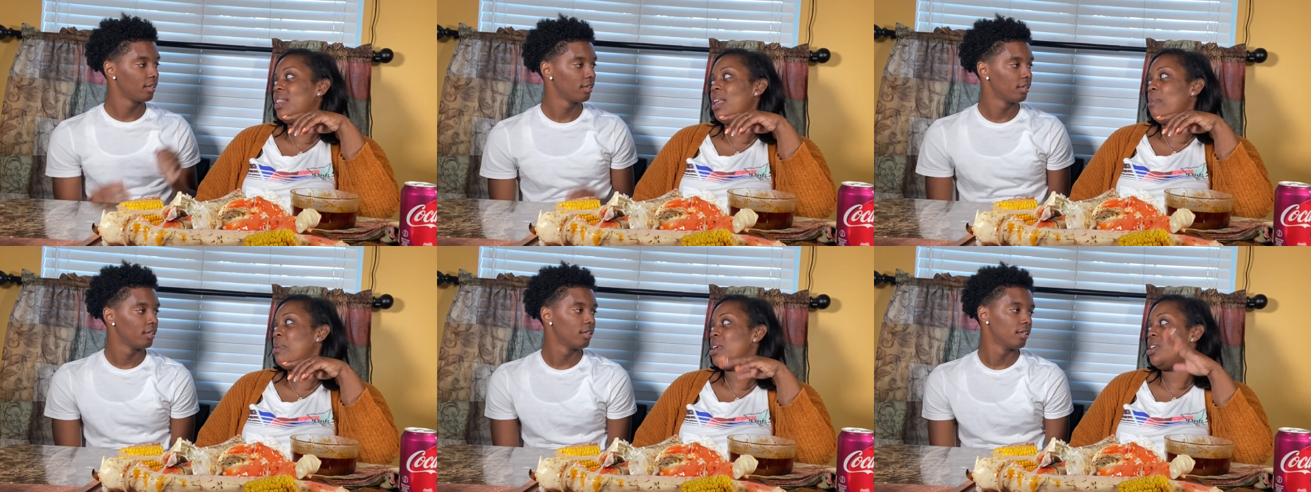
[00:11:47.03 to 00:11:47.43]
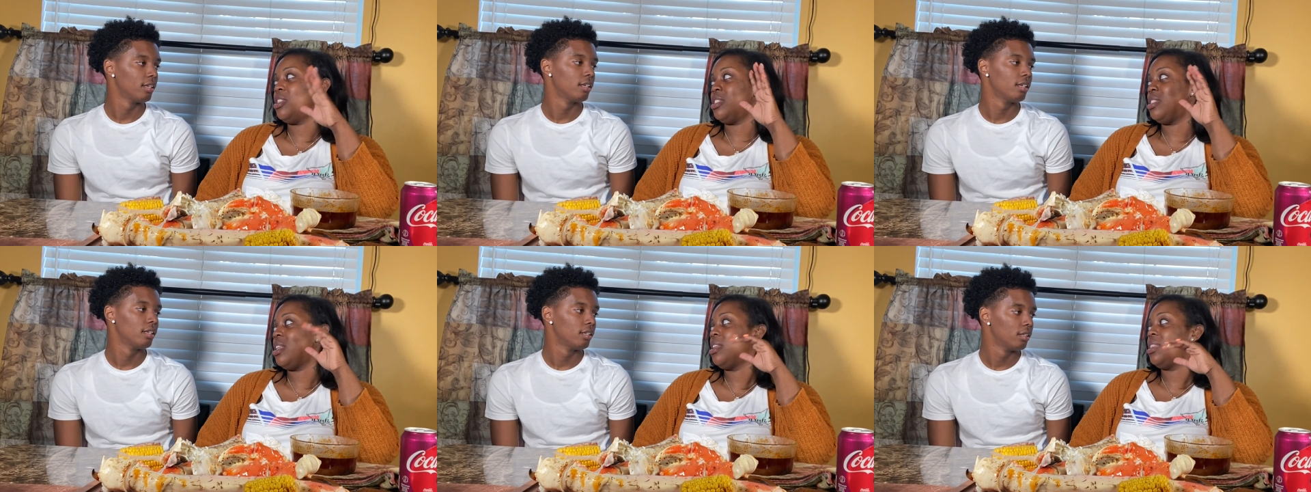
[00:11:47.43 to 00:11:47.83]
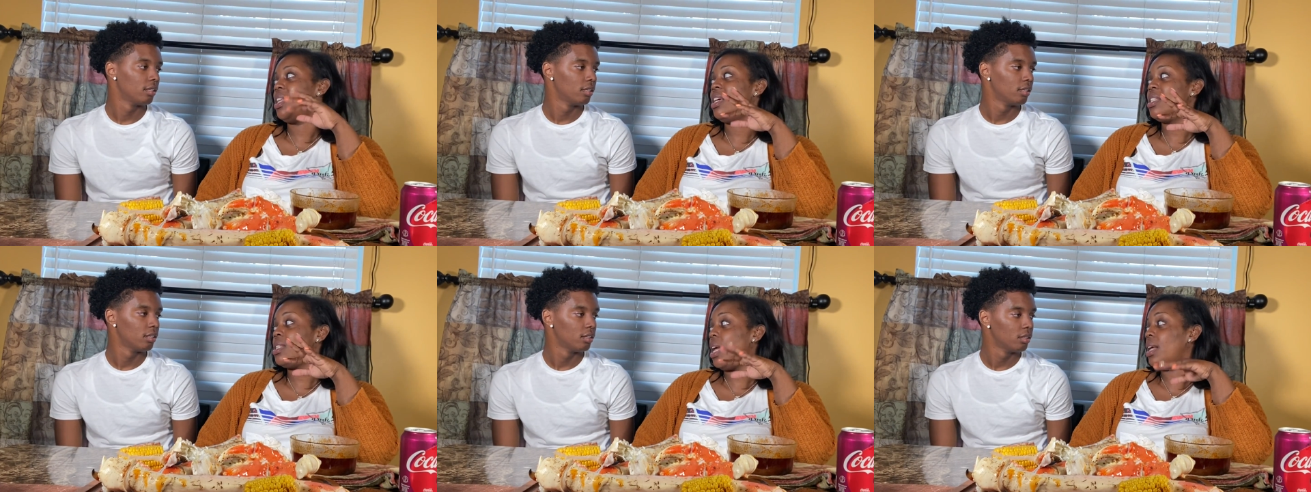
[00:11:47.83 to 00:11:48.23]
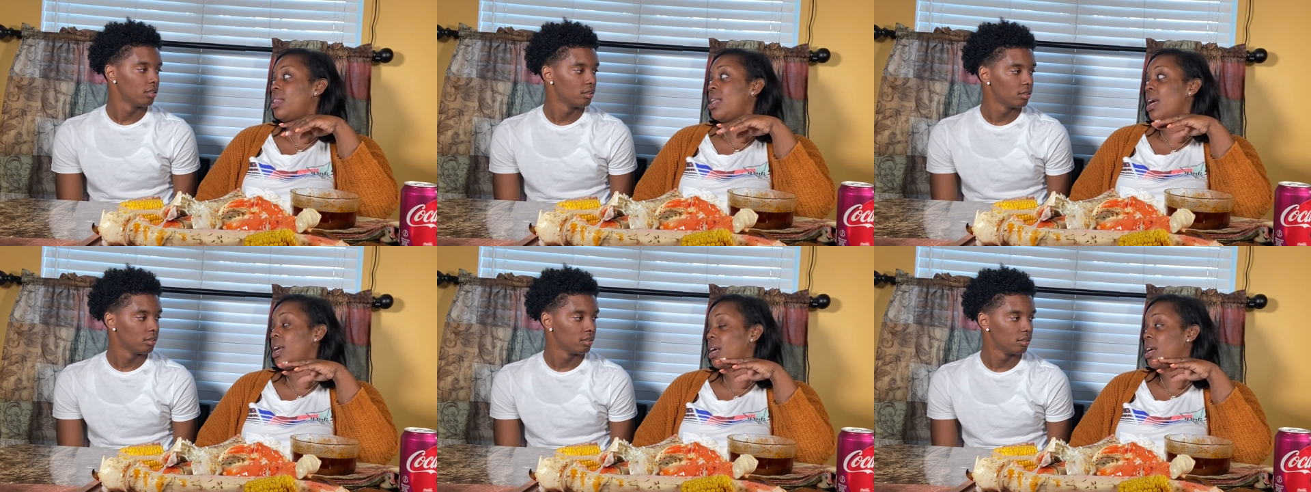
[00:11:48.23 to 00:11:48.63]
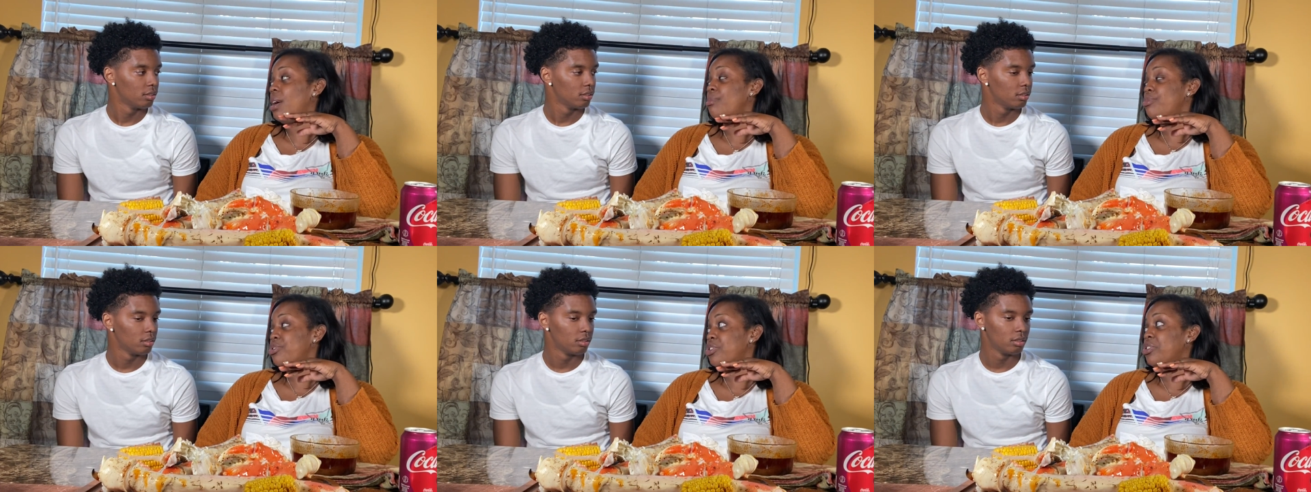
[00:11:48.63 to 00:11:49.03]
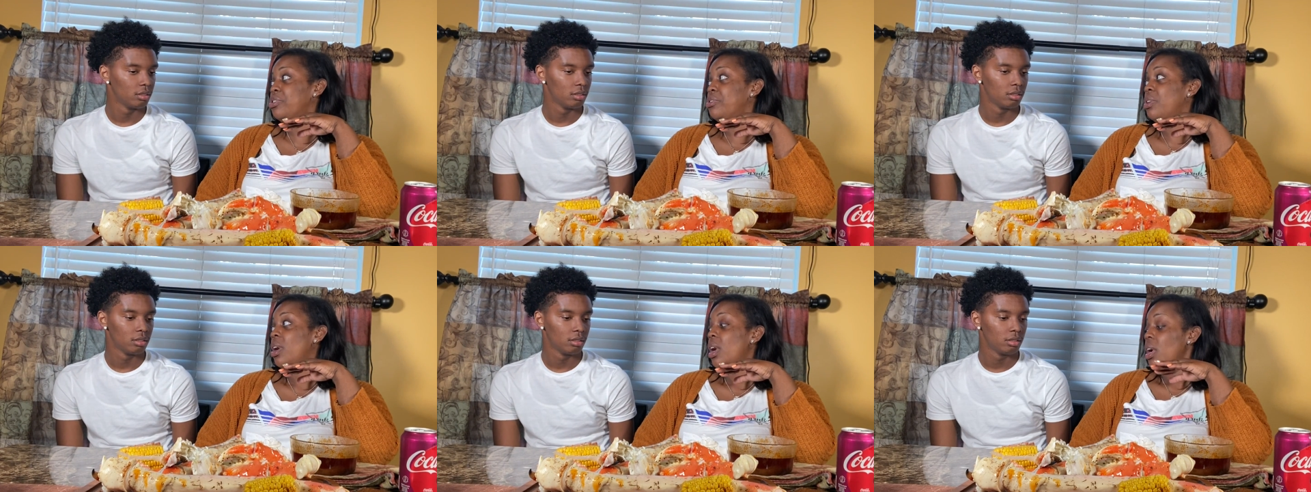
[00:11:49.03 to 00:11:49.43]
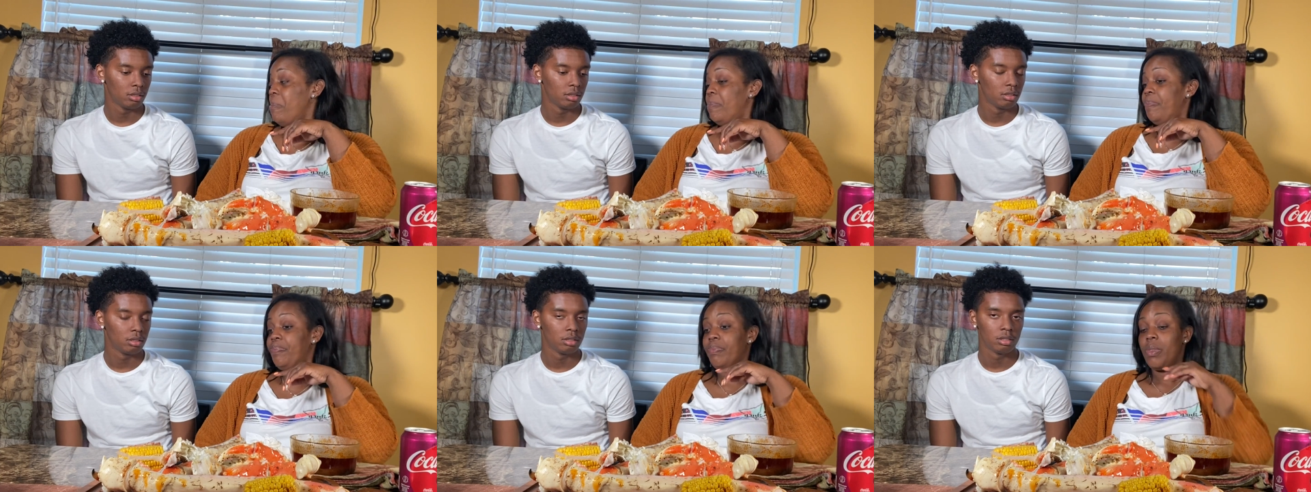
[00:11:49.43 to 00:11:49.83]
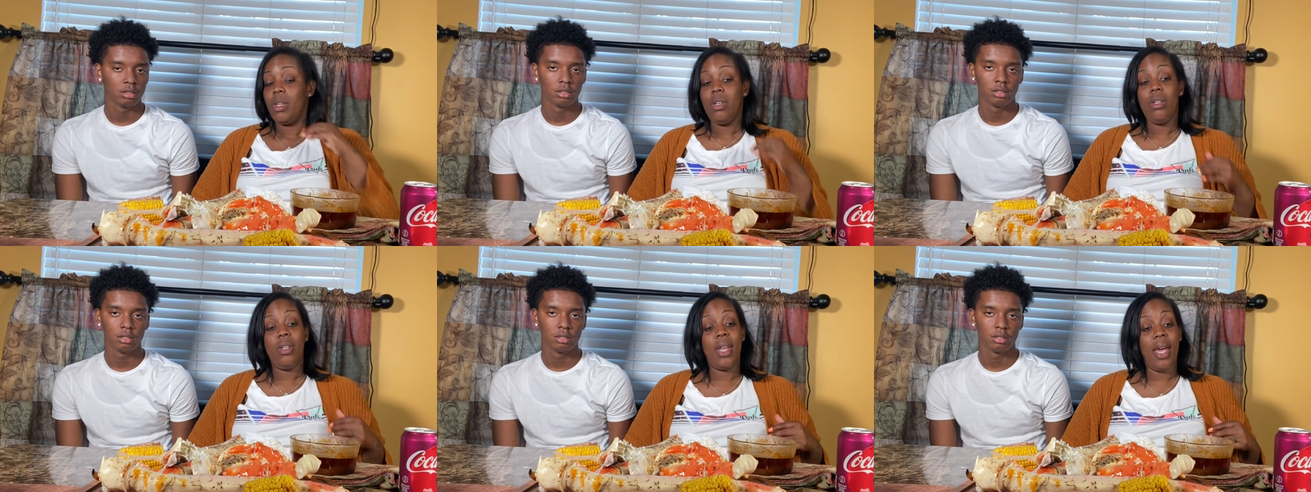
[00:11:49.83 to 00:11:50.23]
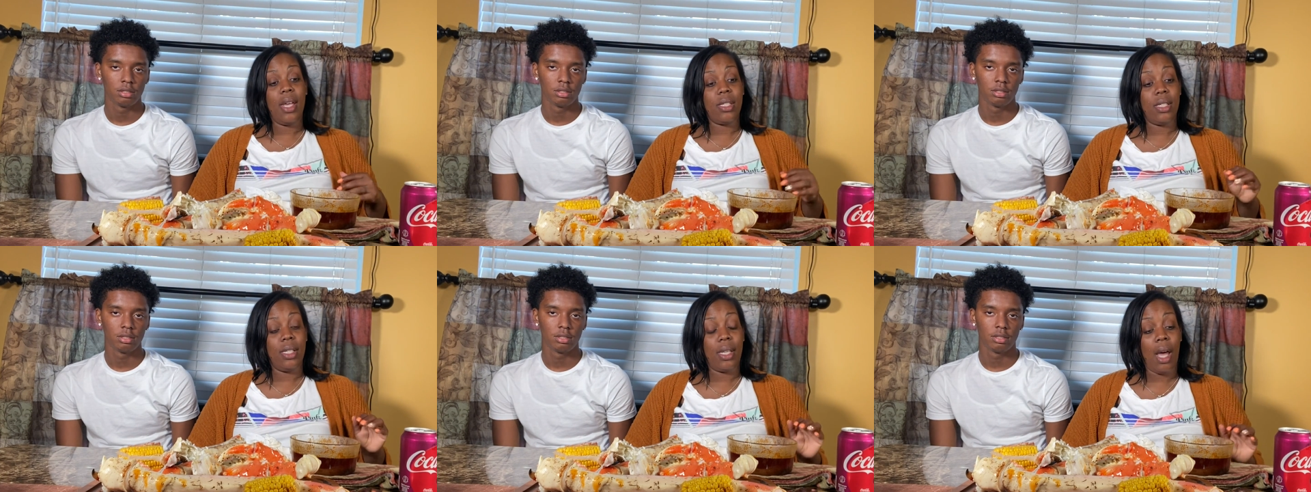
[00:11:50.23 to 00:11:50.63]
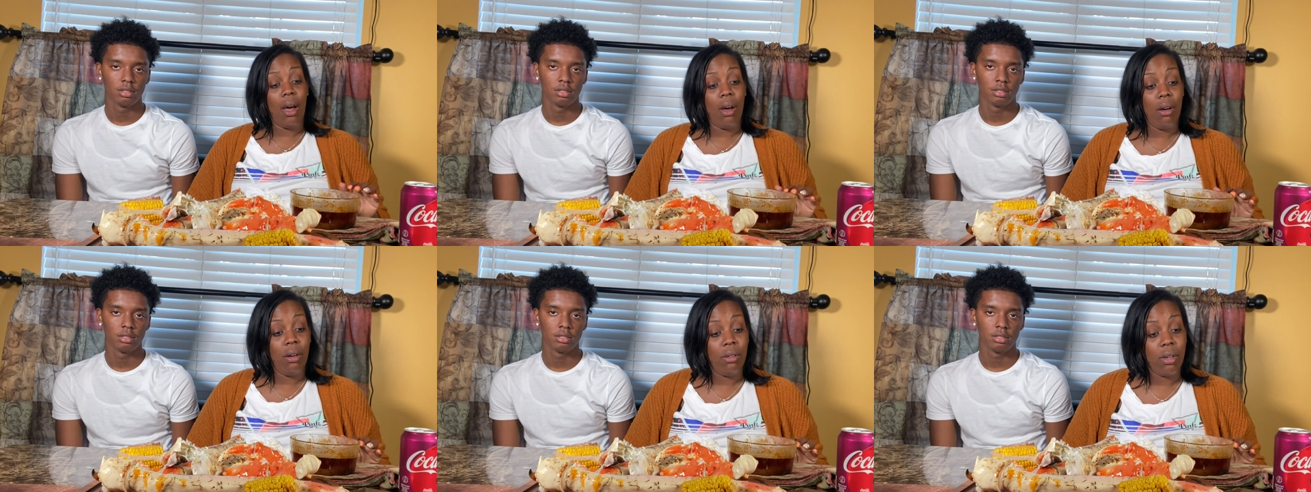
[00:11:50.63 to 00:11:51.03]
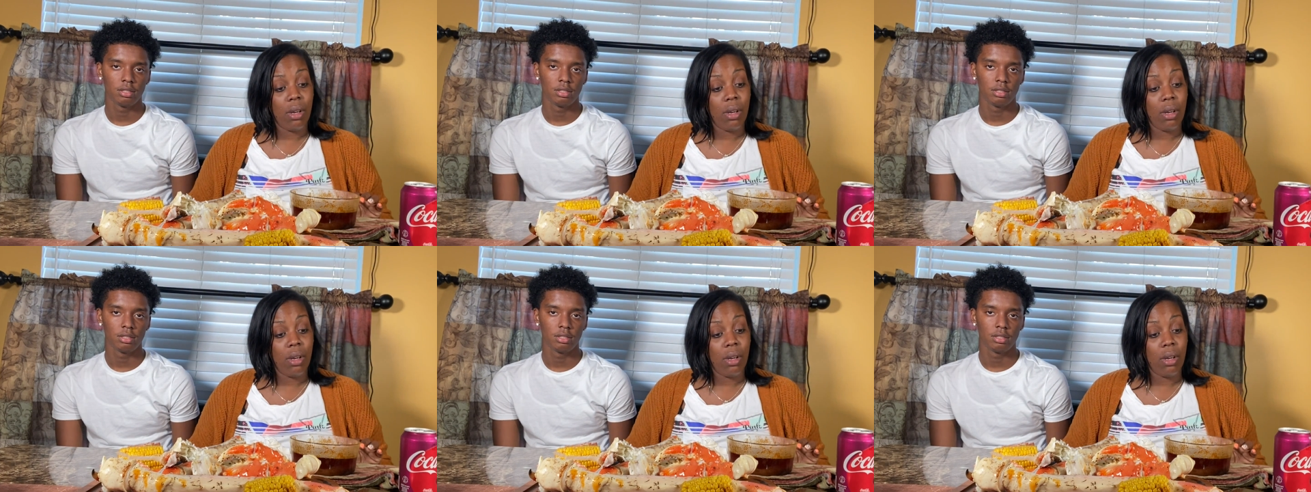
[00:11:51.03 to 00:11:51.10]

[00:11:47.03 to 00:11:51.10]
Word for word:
Speaker 1: that, because th things like that can come true. Nasty dog.